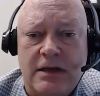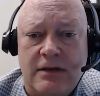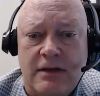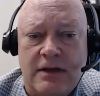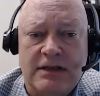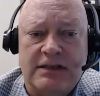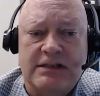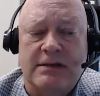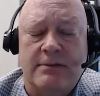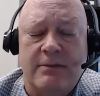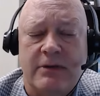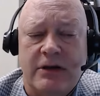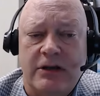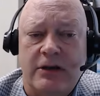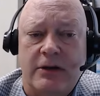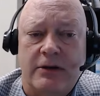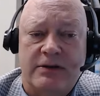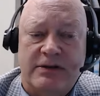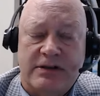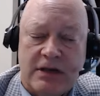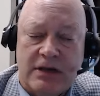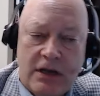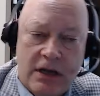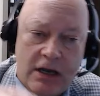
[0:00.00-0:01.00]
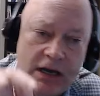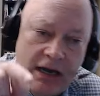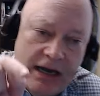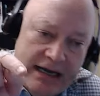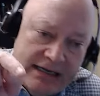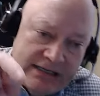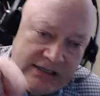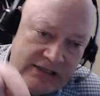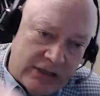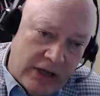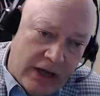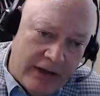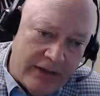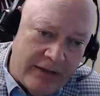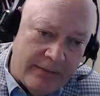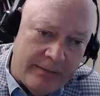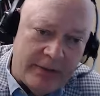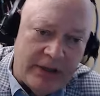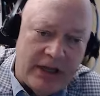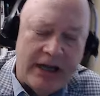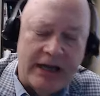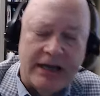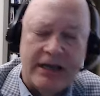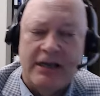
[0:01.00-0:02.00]
than somebody goes, I saw the
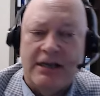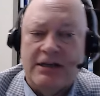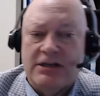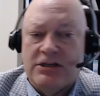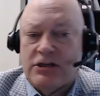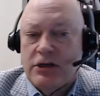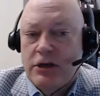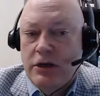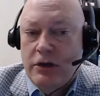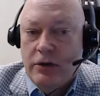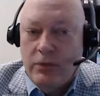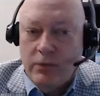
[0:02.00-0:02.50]
blockage,